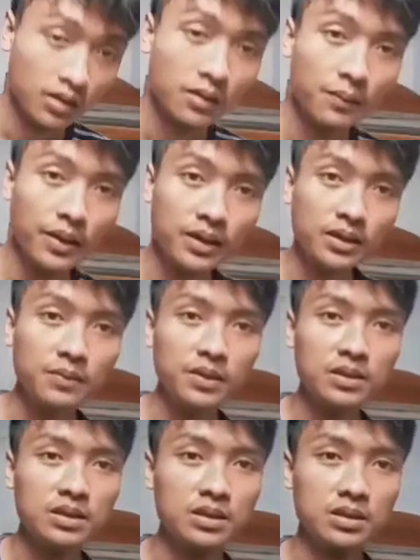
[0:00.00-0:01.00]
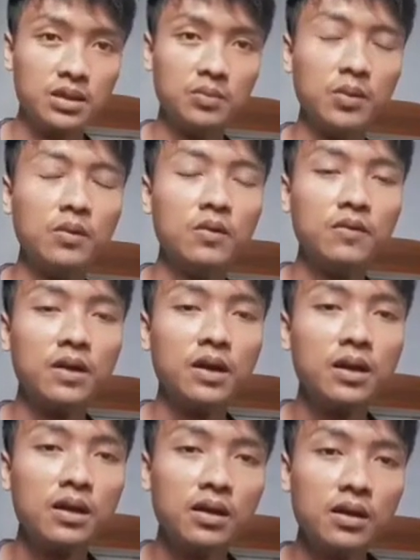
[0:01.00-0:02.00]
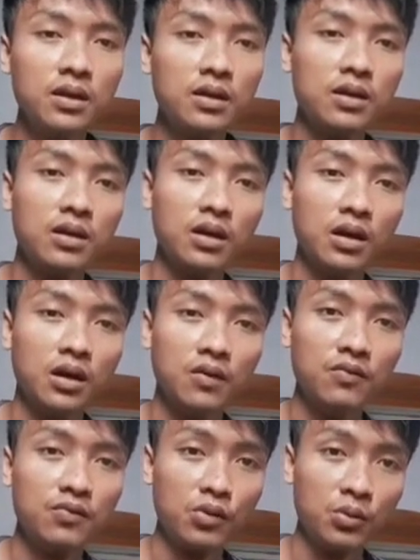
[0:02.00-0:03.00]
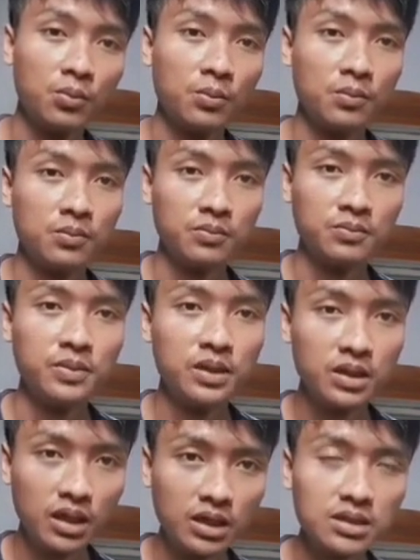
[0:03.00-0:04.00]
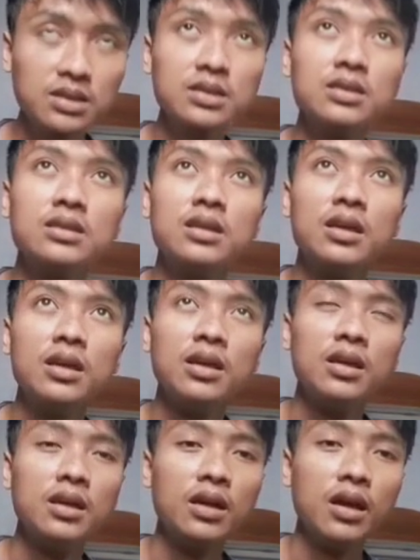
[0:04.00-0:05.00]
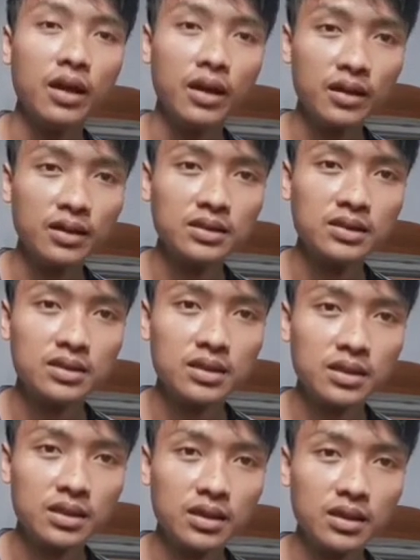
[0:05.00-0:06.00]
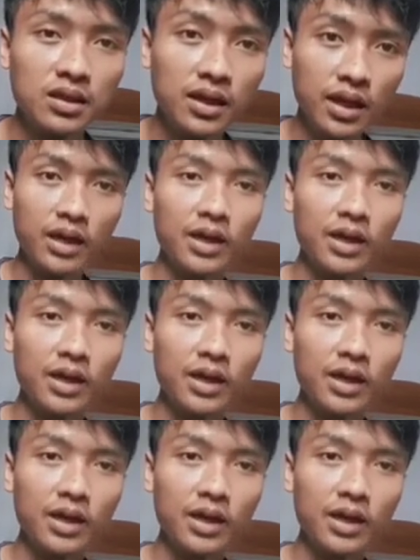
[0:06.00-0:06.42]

My name is Himamul Falah. I'm from Dimas, and here I